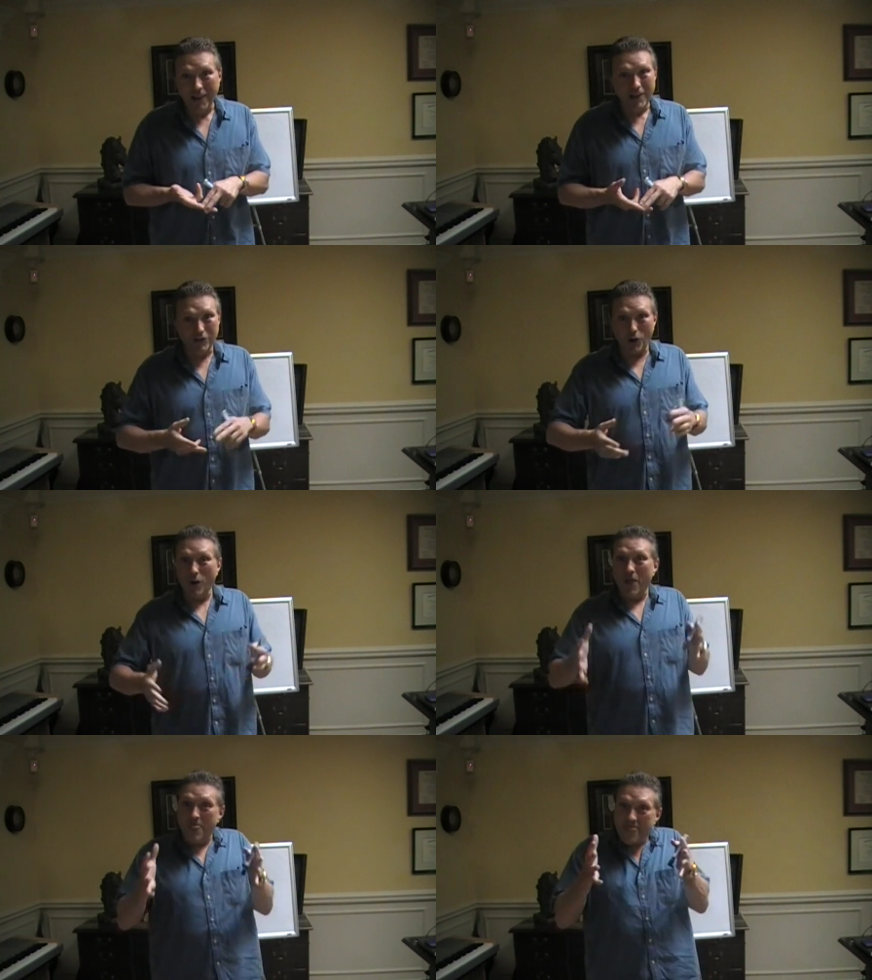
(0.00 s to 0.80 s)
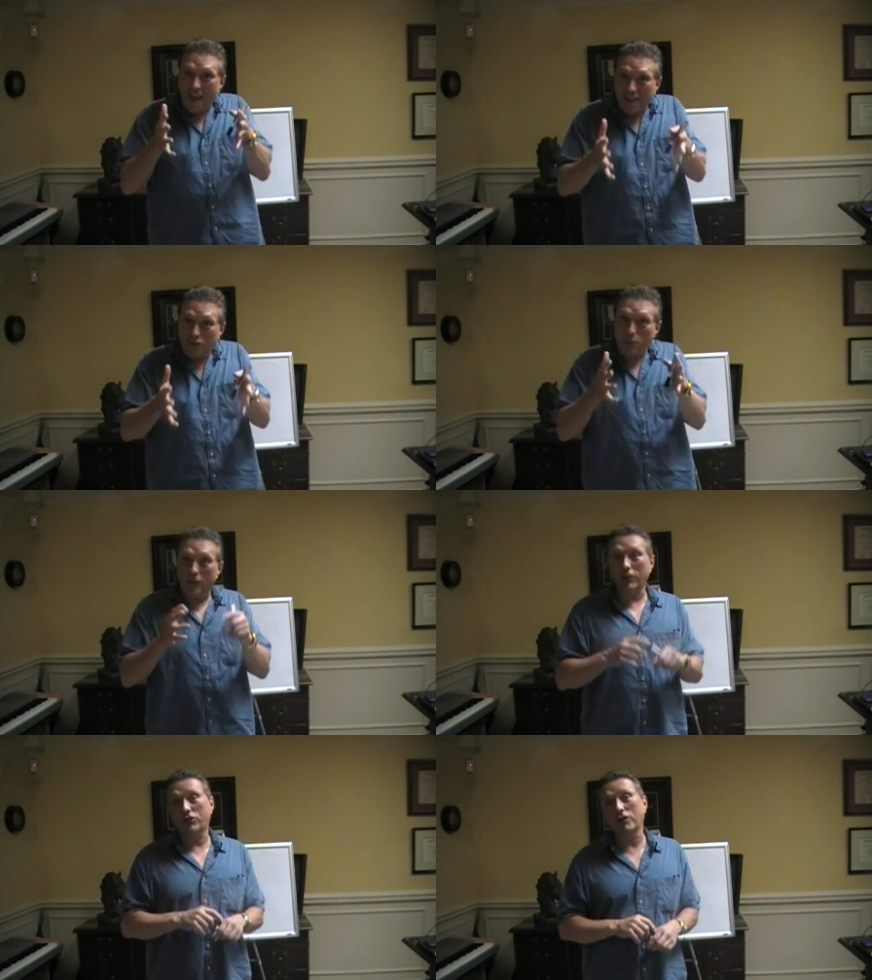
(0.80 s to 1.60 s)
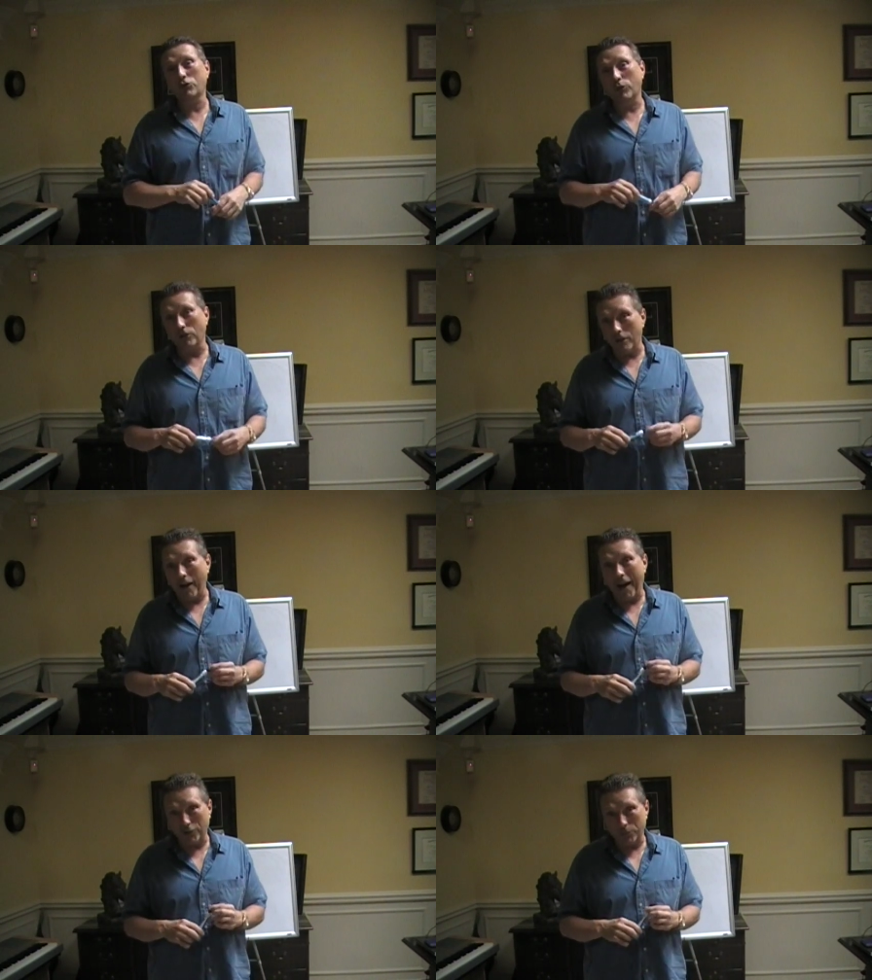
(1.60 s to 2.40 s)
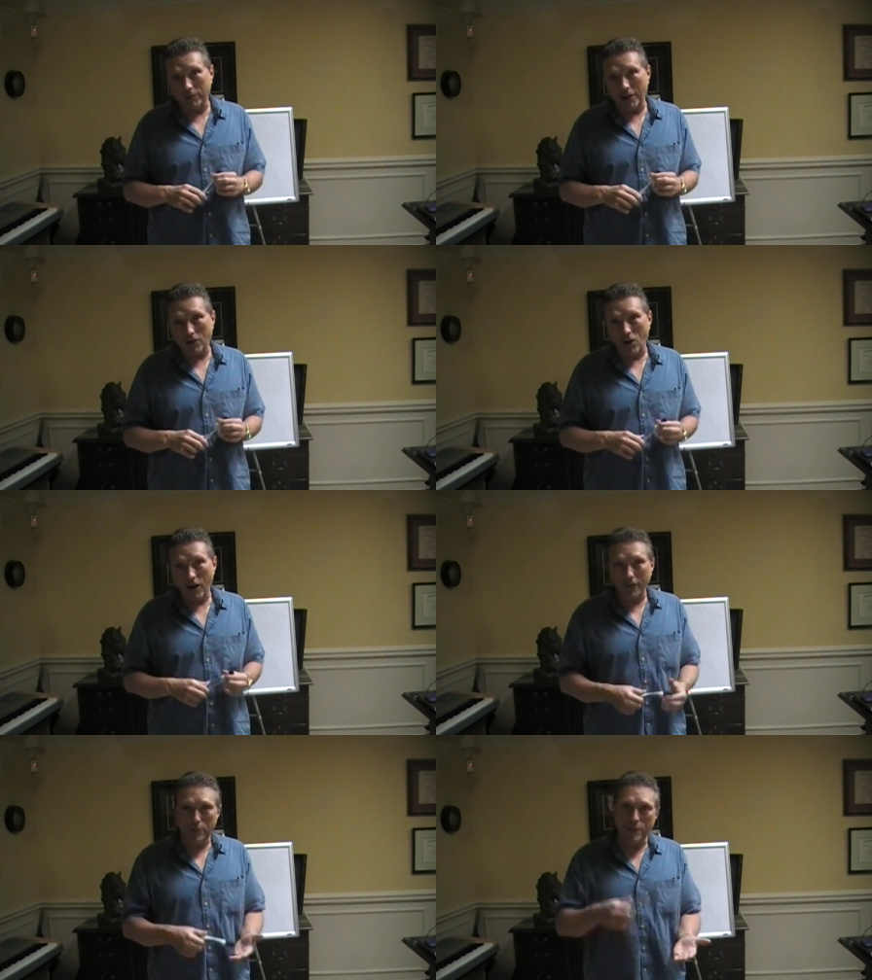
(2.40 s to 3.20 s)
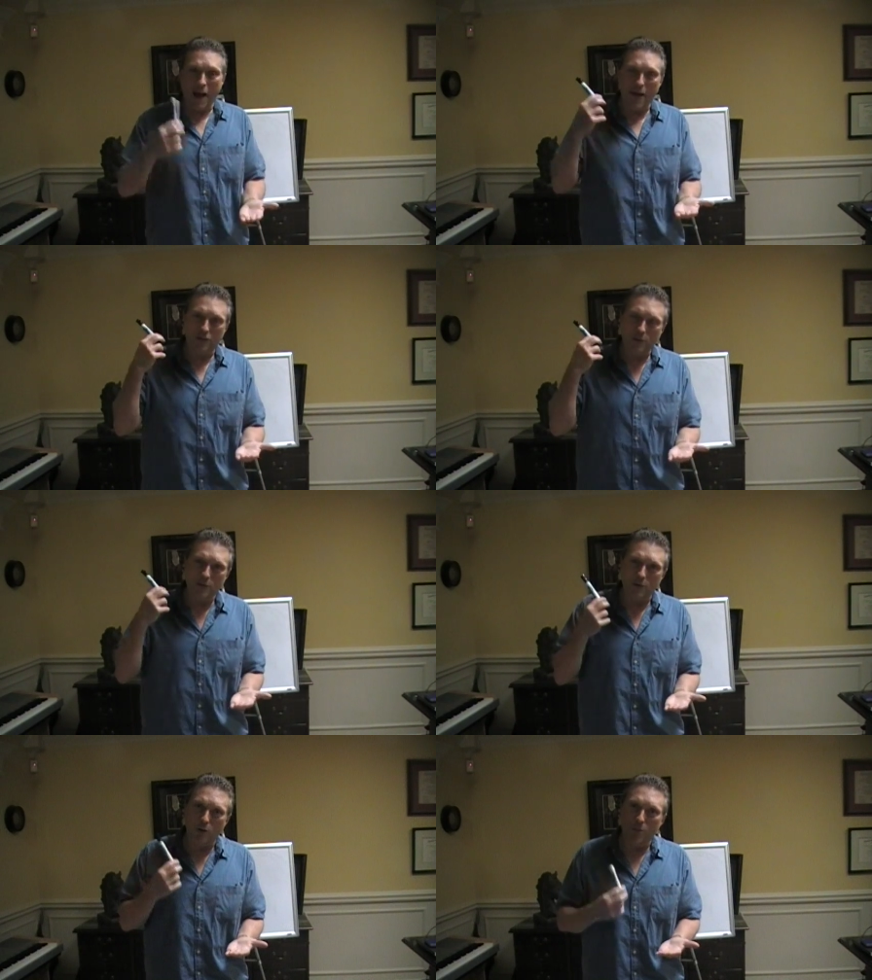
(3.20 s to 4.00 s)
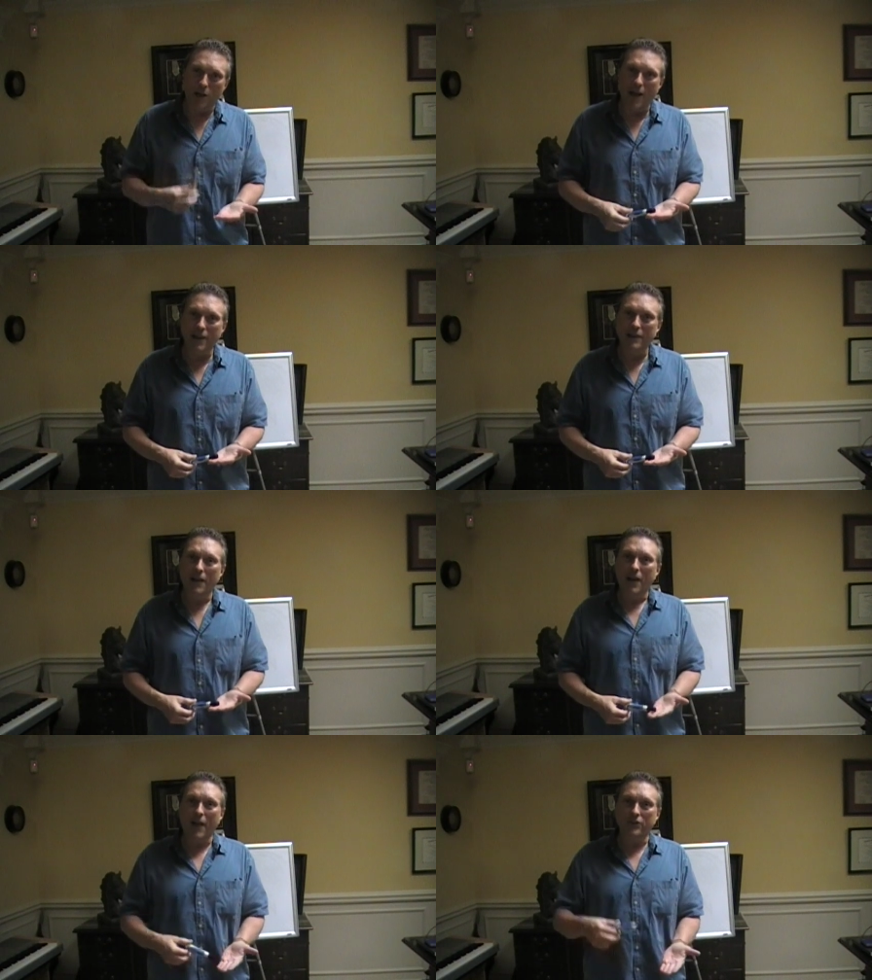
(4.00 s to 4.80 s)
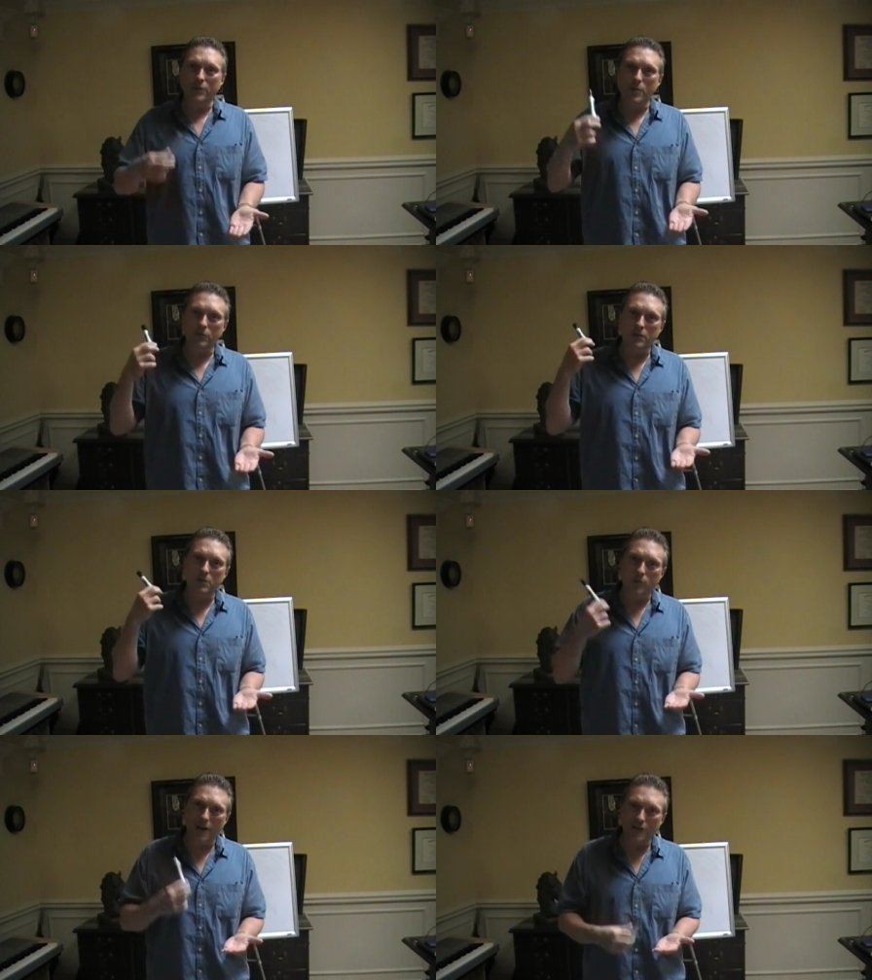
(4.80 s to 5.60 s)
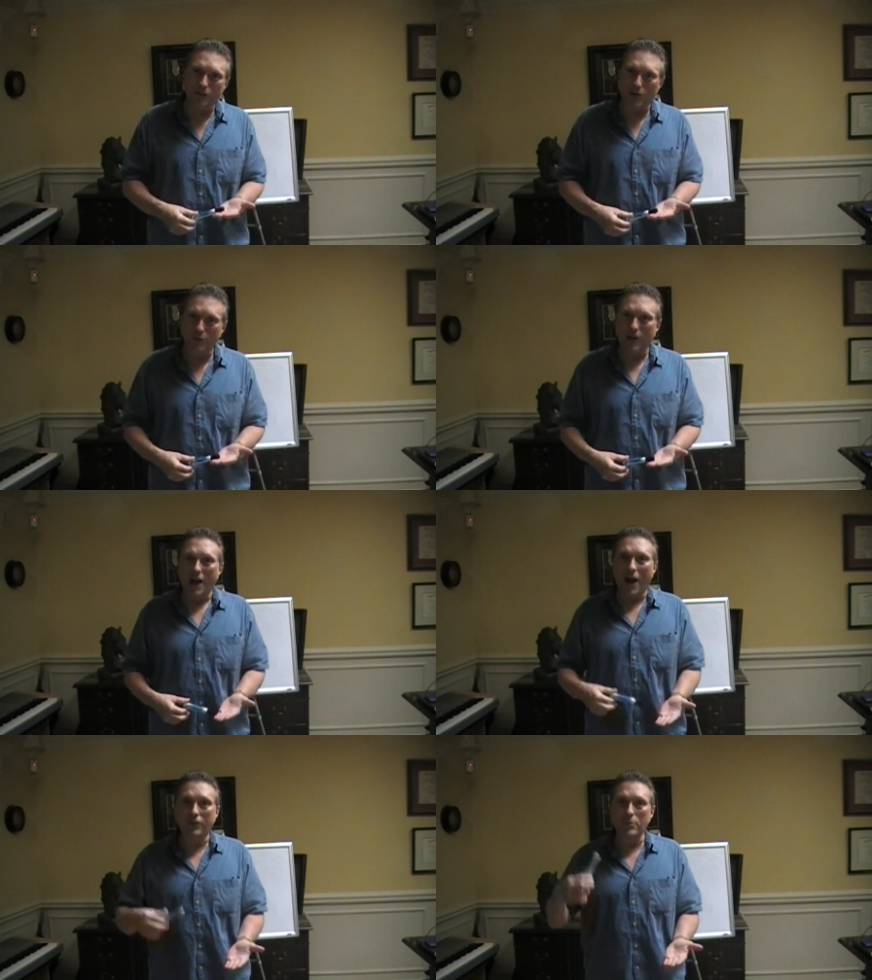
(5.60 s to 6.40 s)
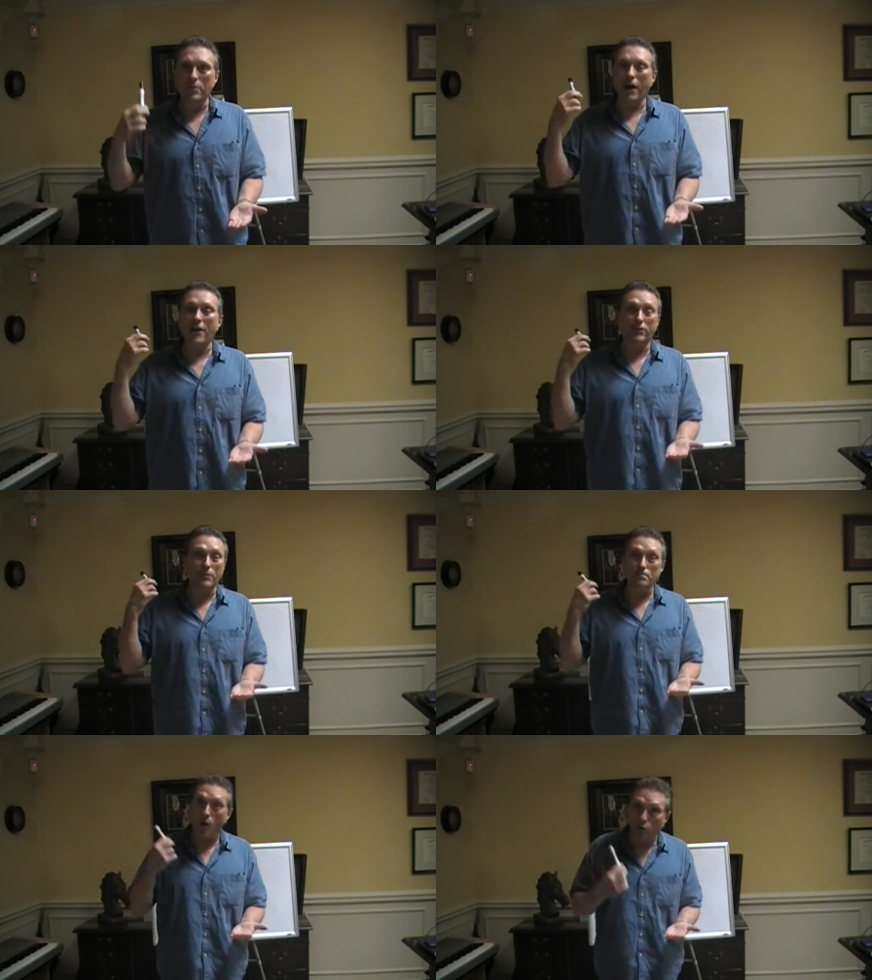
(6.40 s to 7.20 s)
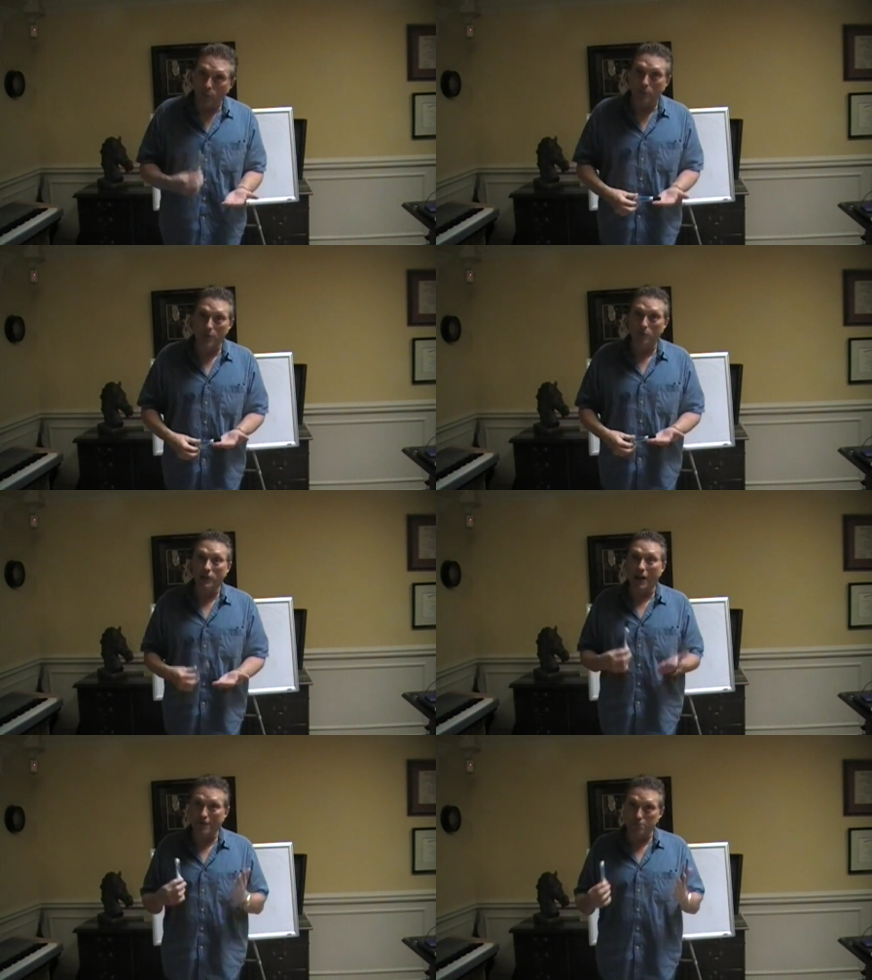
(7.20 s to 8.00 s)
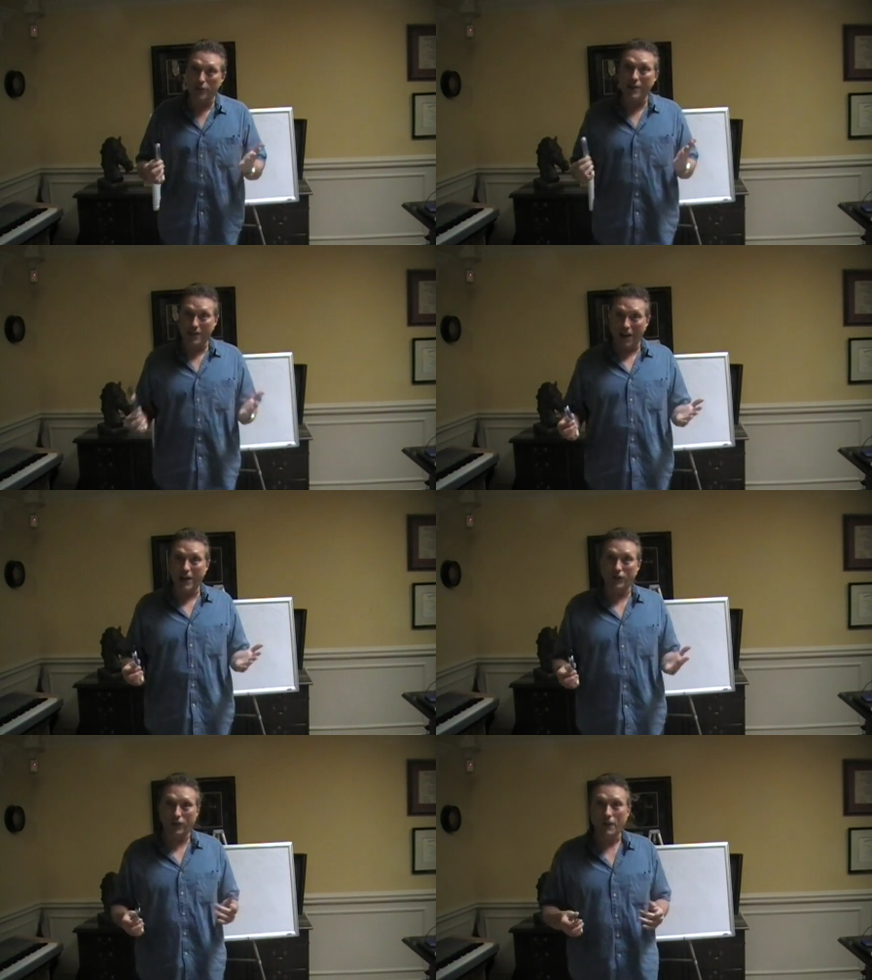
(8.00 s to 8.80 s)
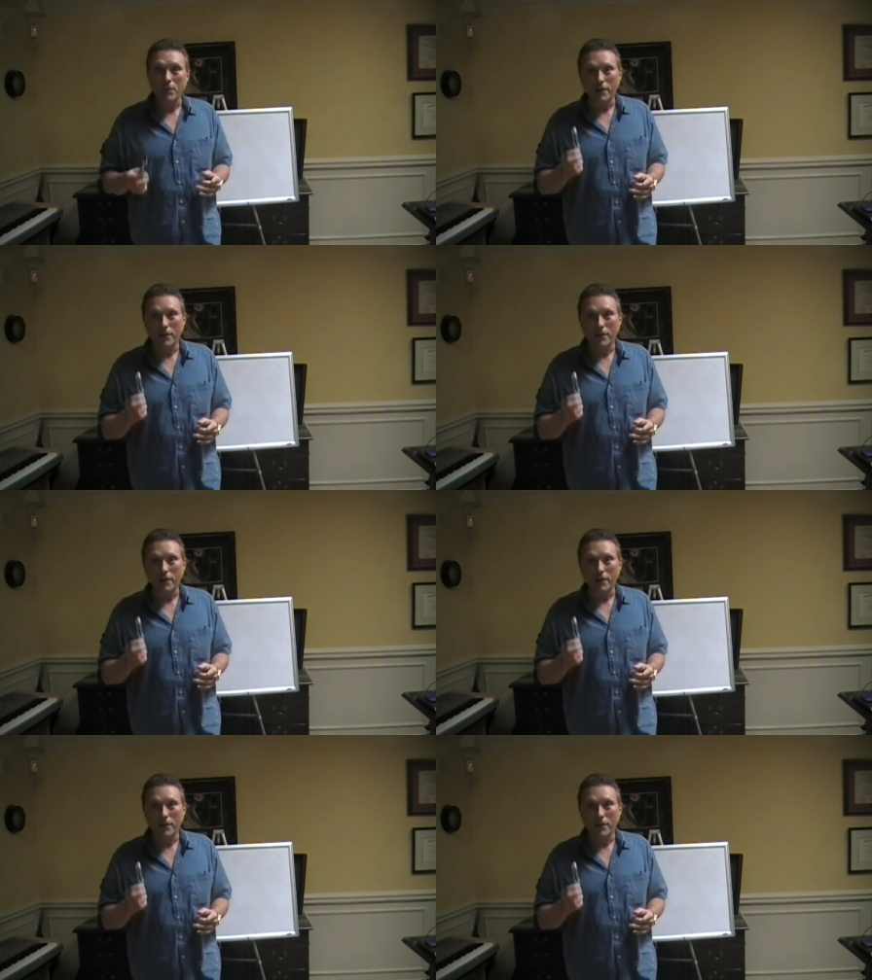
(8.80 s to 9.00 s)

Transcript: so that's what the constituents of aspartame are. I've seen, I have seen people go blind. I've seen people need brain surgery. I've seen, I've seen multiple people die of brain cancer.